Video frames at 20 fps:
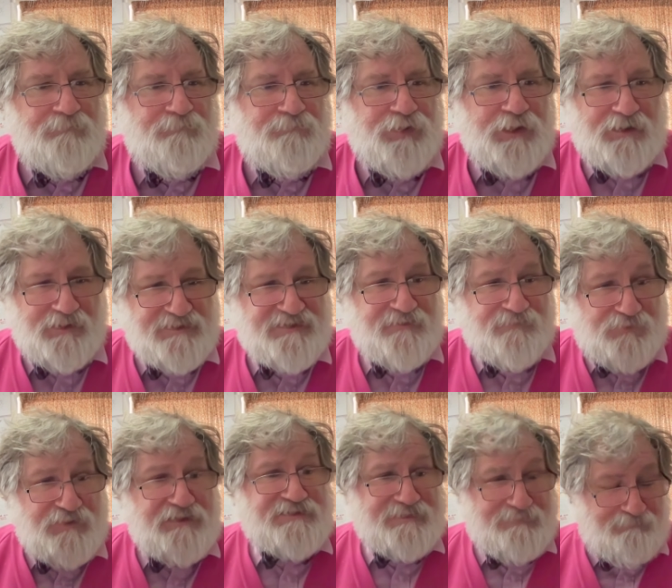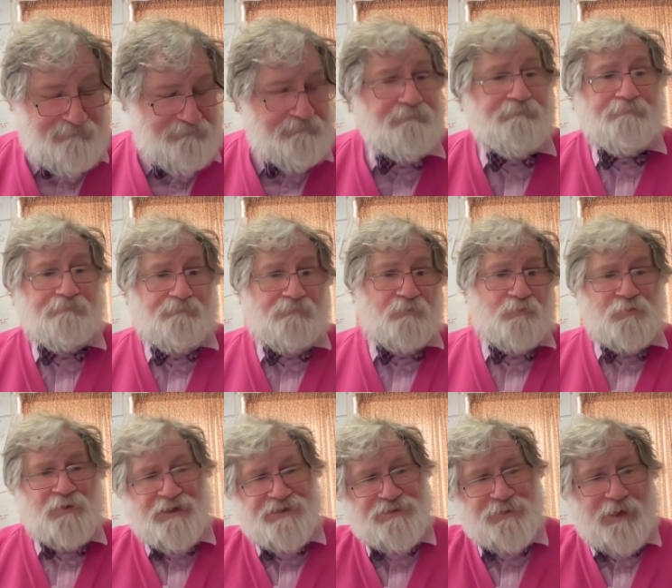because of this
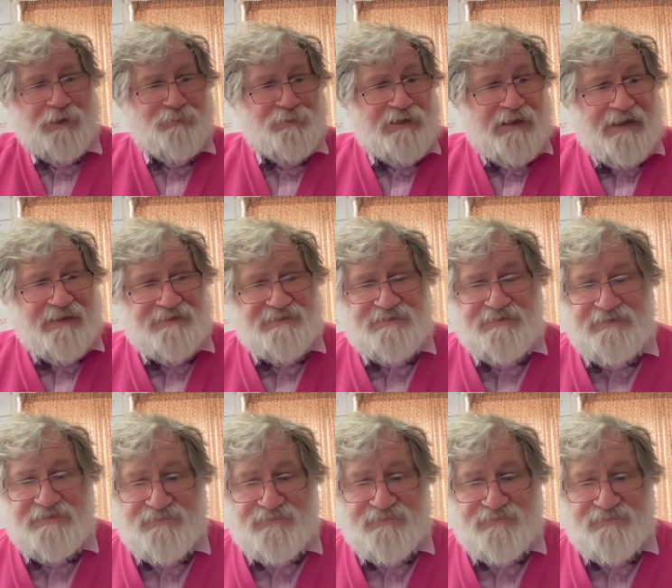rhetoric-reality